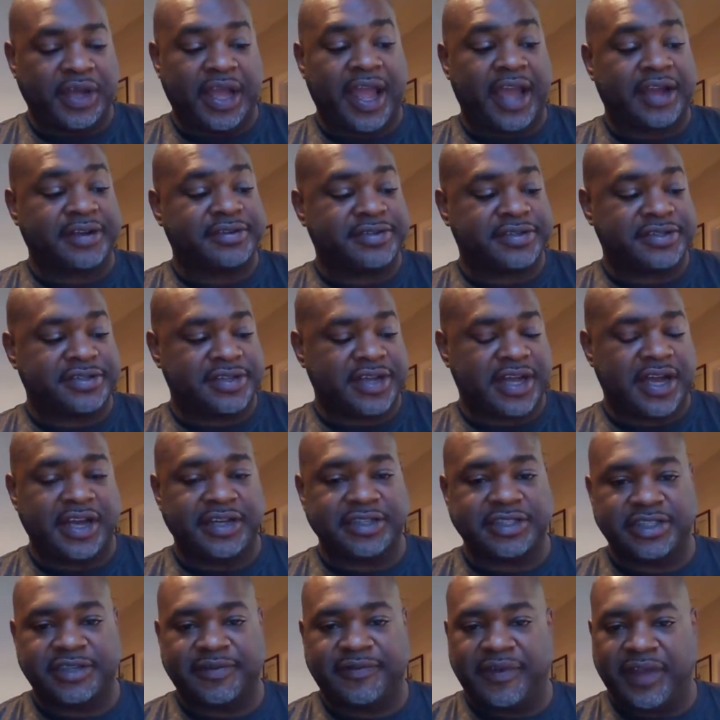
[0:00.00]

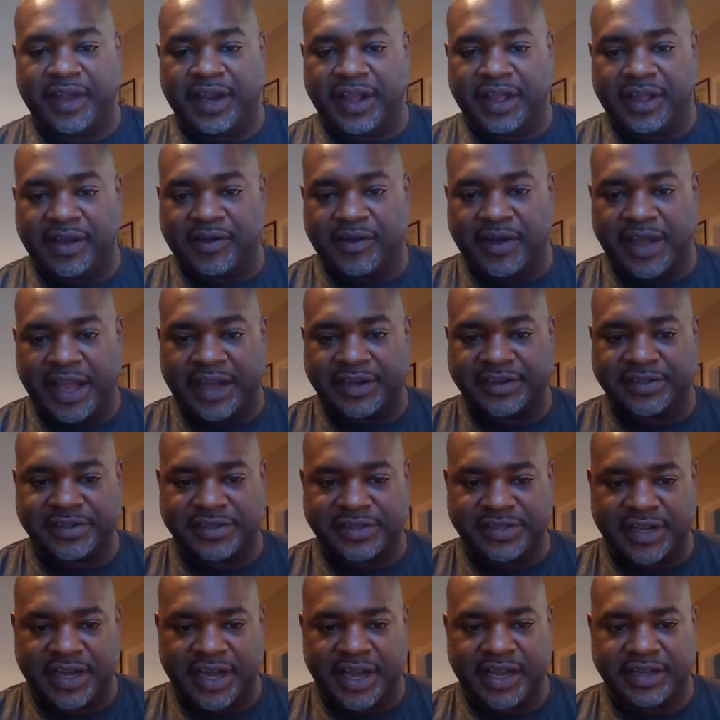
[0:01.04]
exercises, video
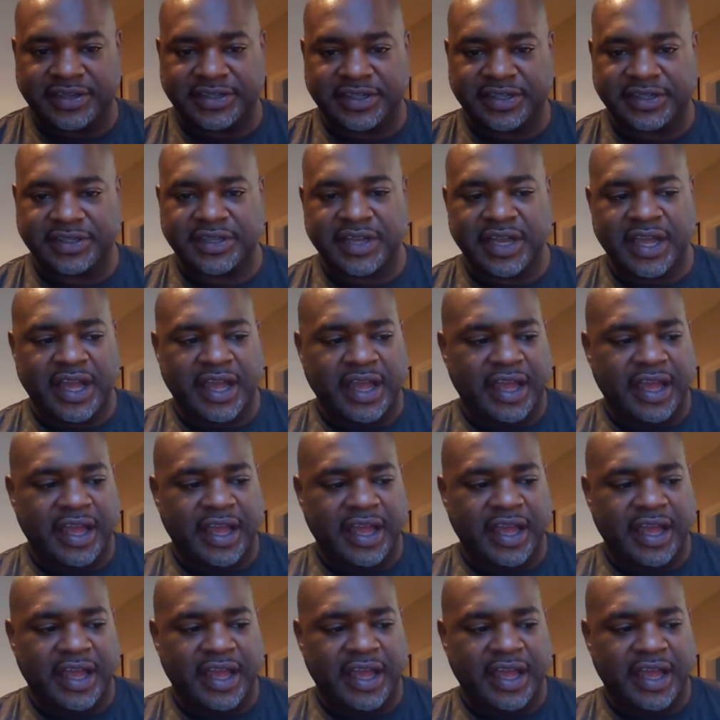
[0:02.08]
exercises,